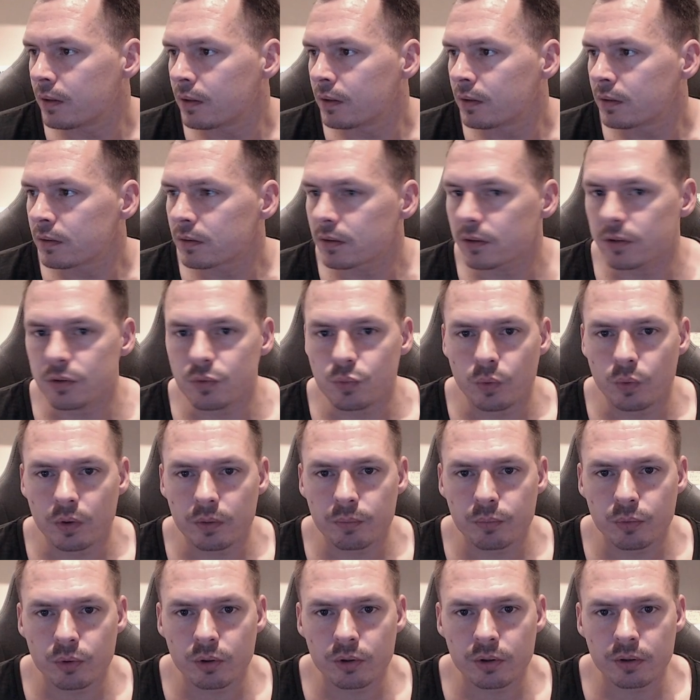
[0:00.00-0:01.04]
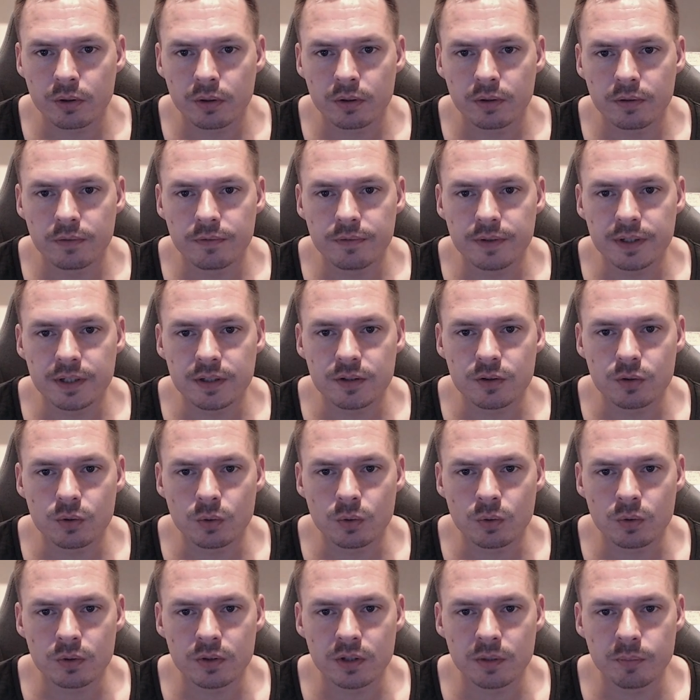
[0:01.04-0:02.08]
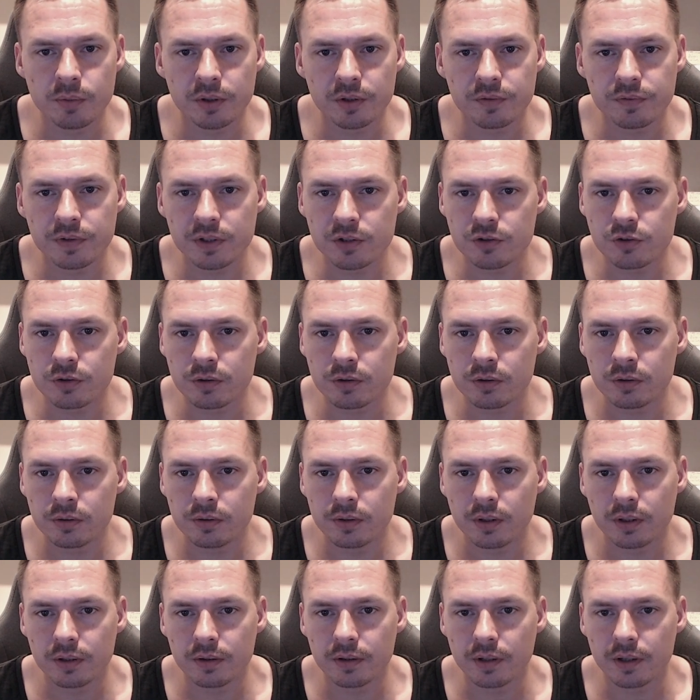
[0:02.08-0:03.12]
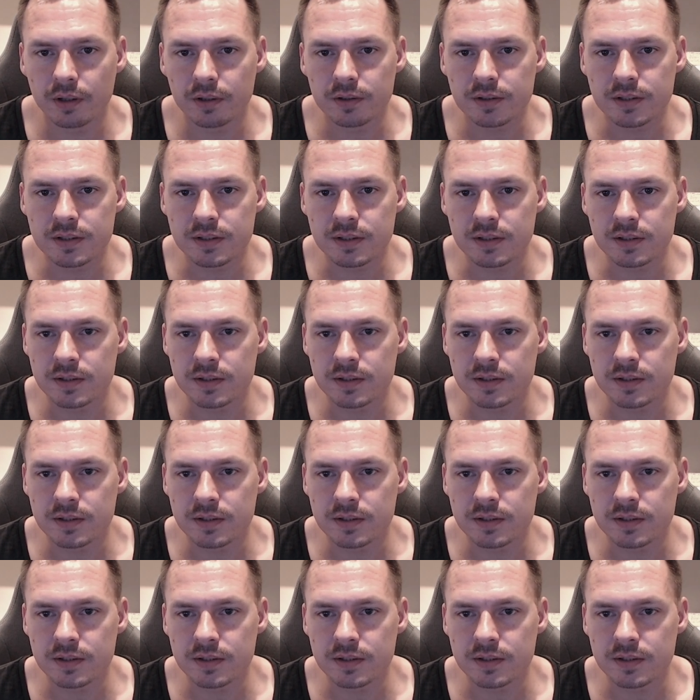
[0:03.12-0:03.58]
There's one more VIC II debug feature, and that is this